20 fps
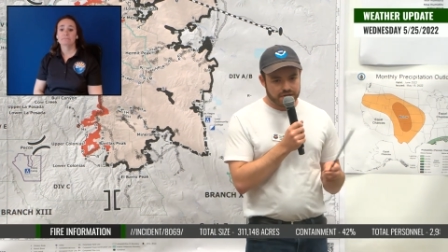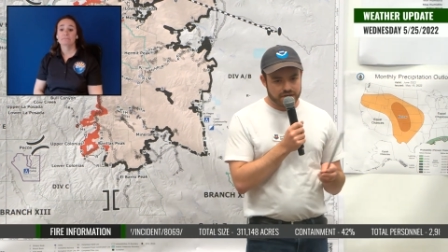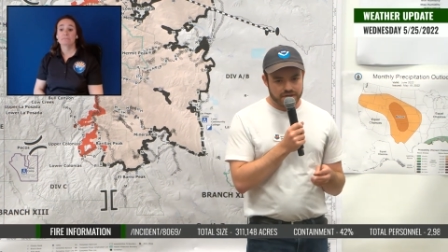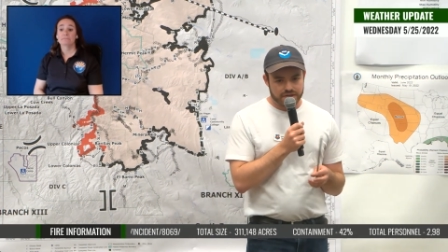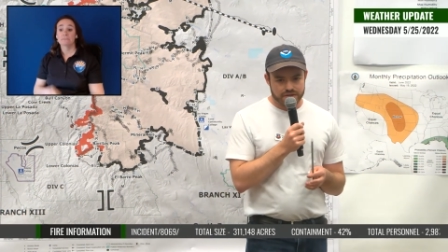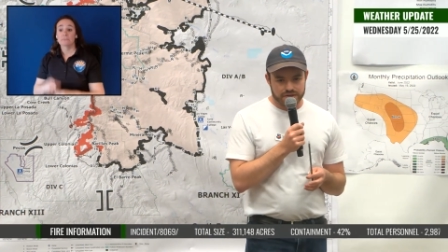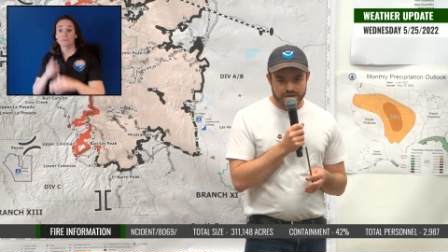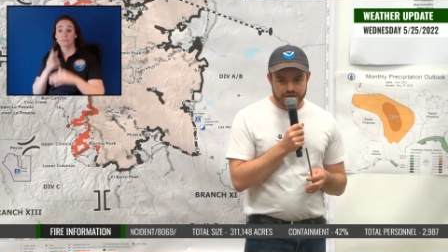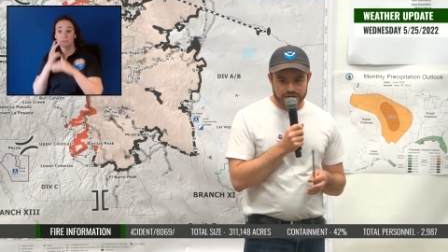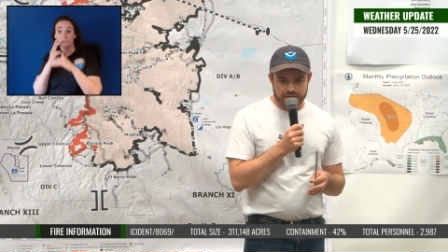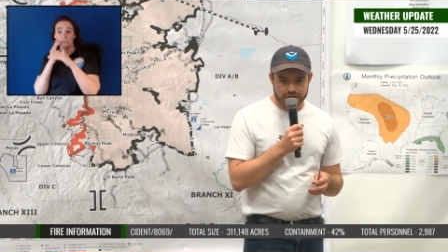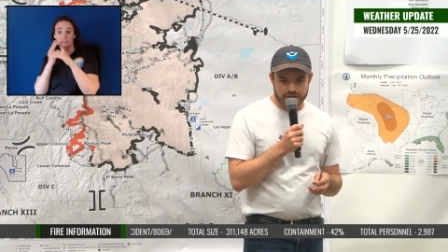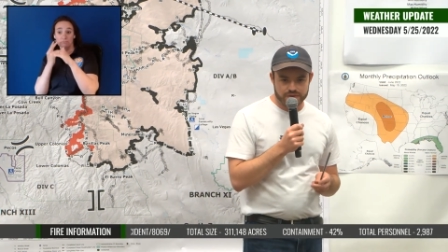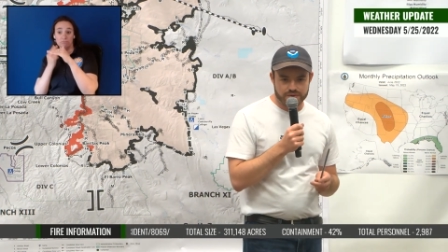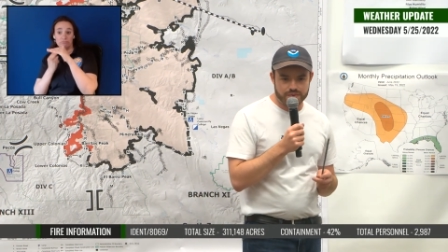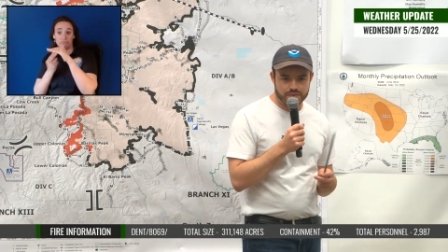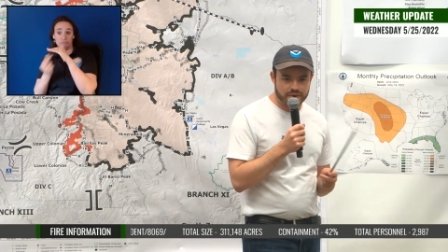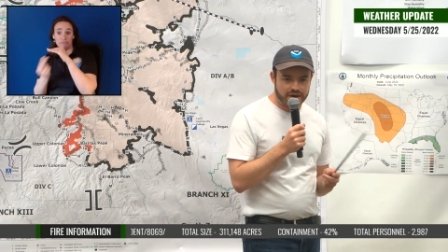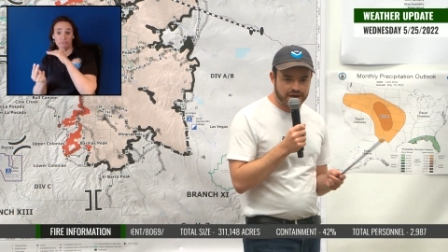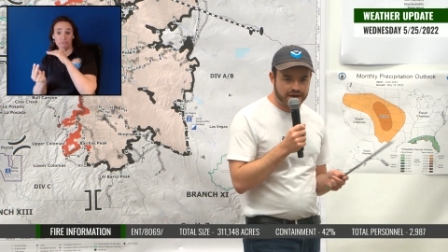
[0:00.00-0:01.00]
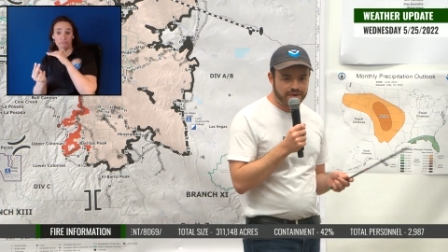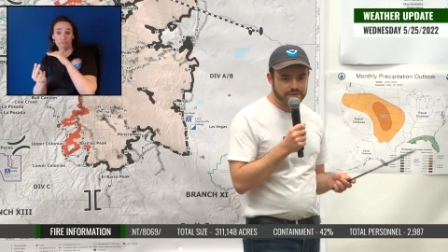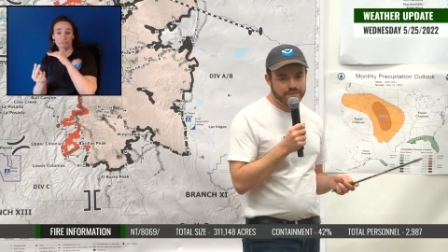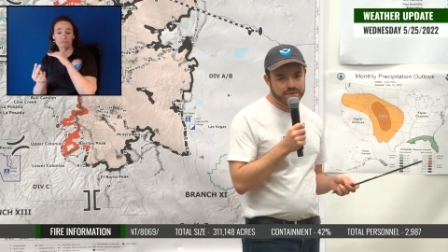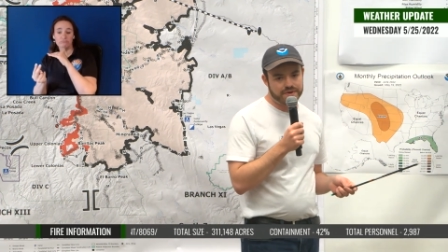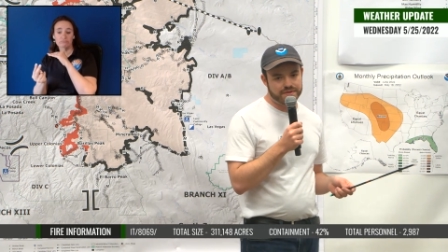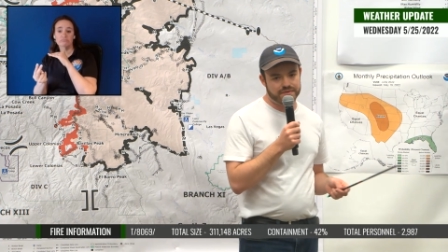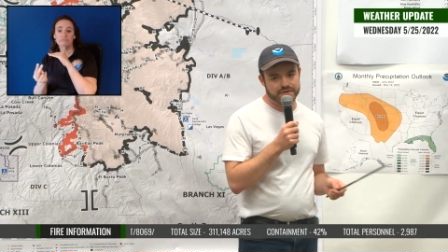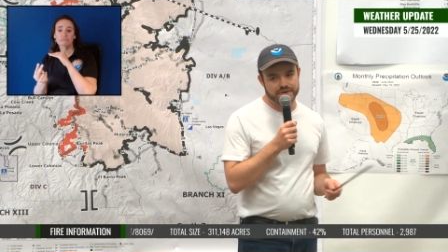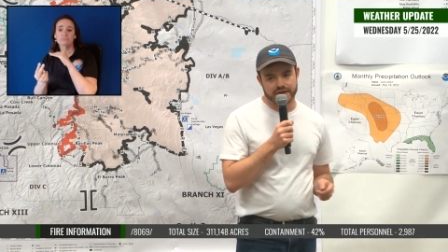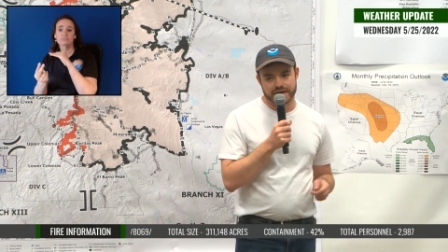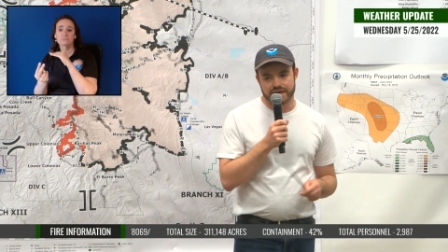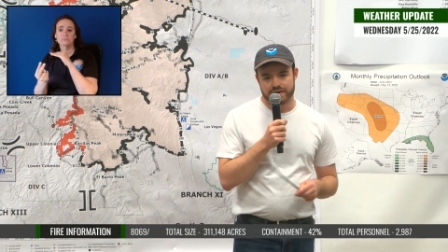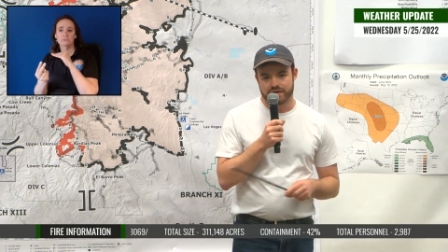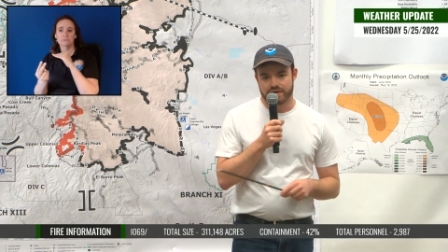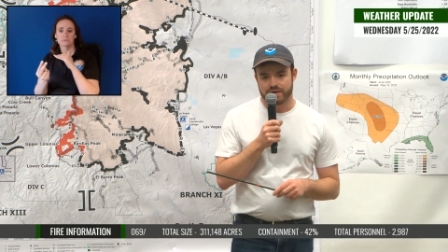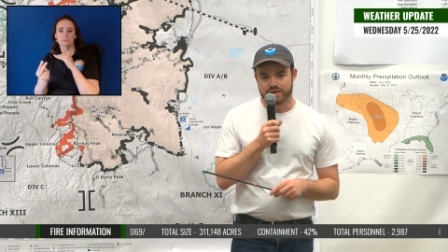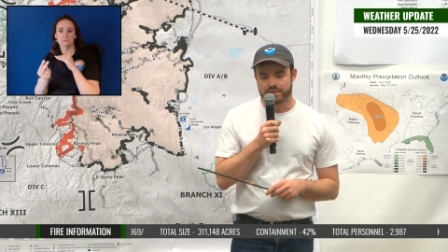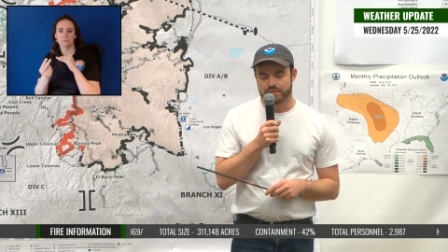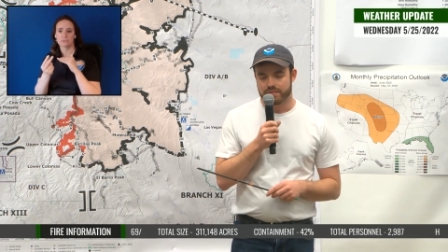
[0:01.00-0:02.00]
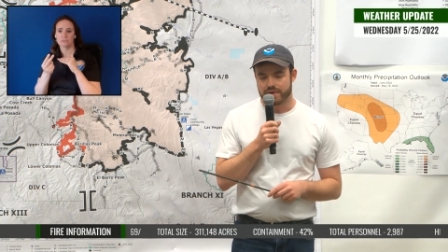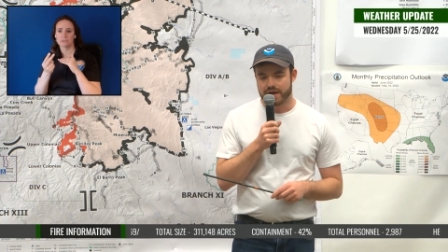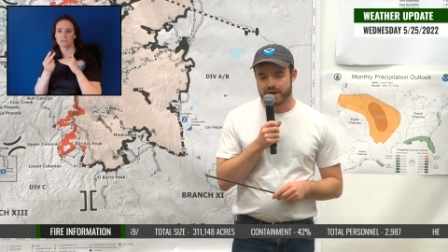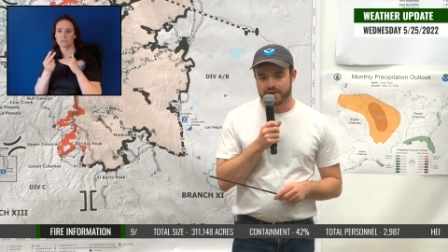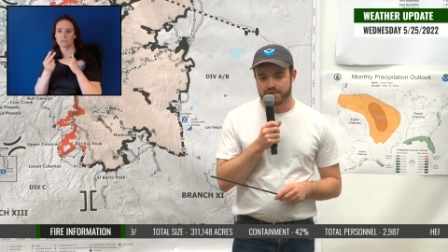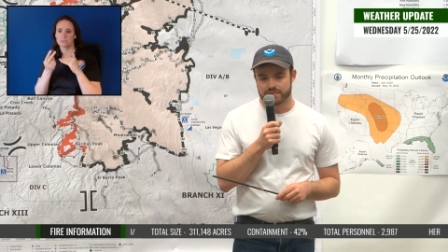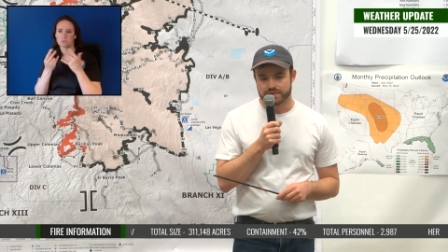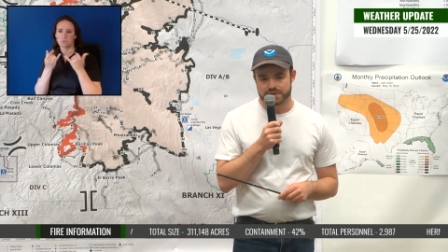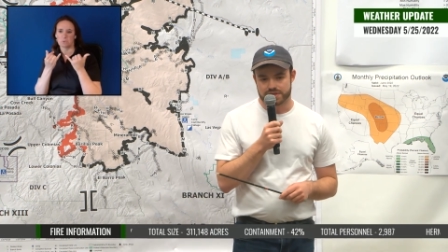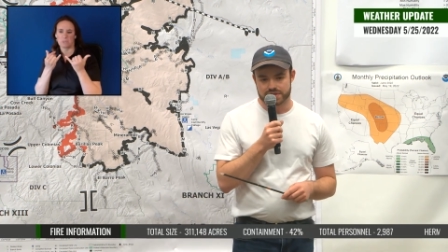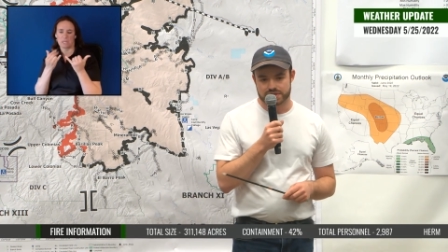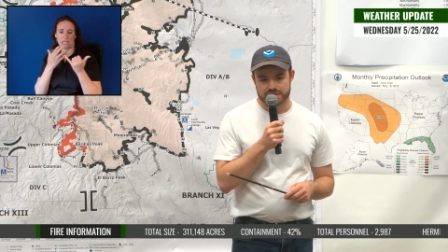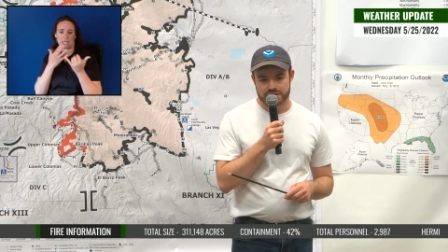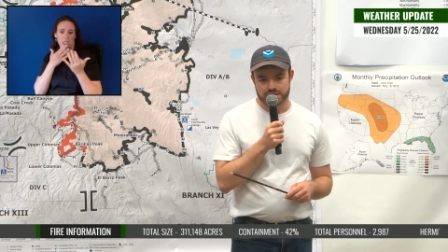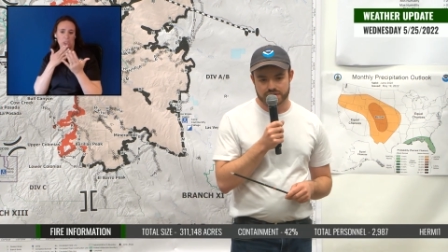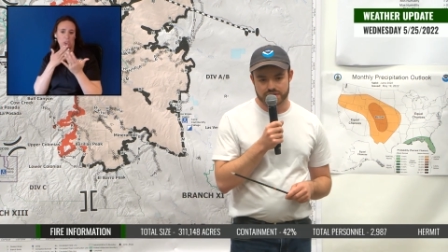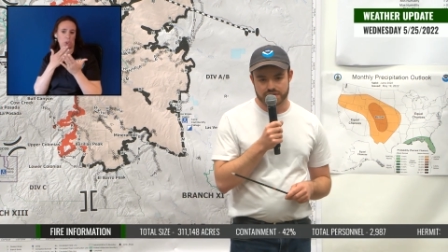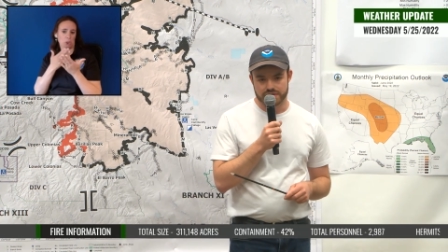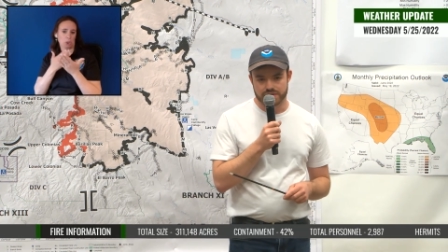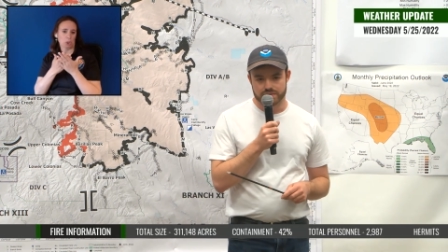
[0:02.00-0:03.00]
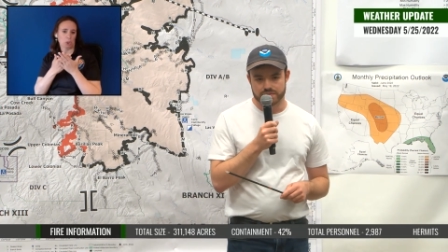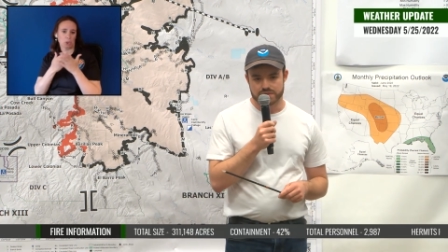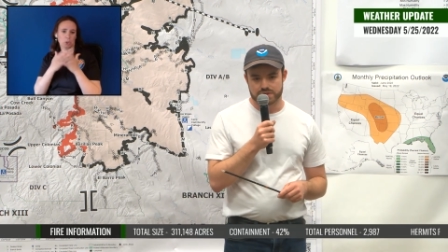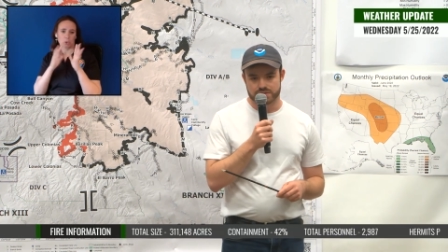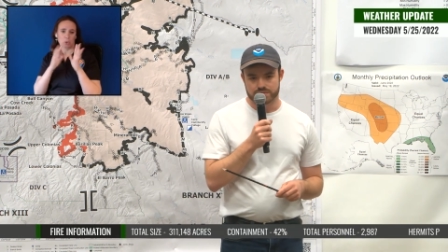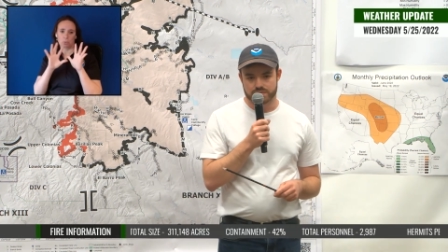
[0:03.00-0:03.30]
good quiet weather day all around, which is good news.